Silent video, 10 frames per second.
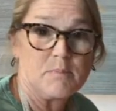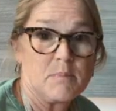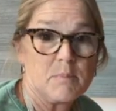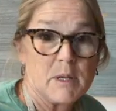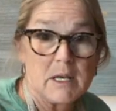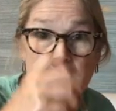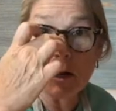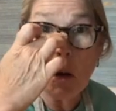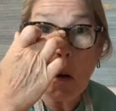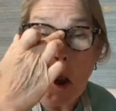But, you
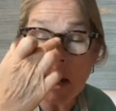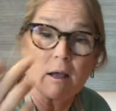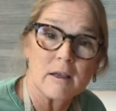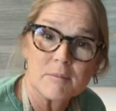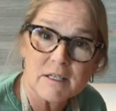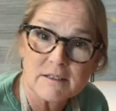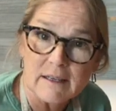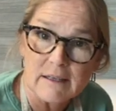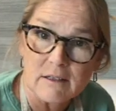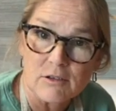know, you're not going to be in
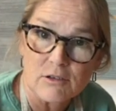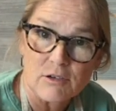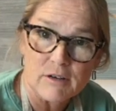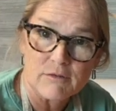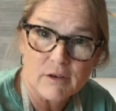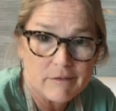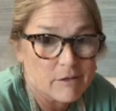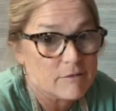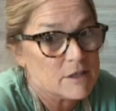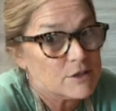second and third grade forever.
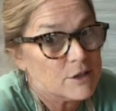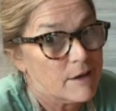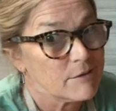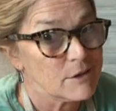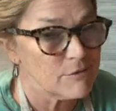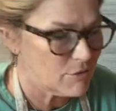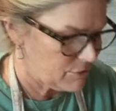Eventually you have to go to fourth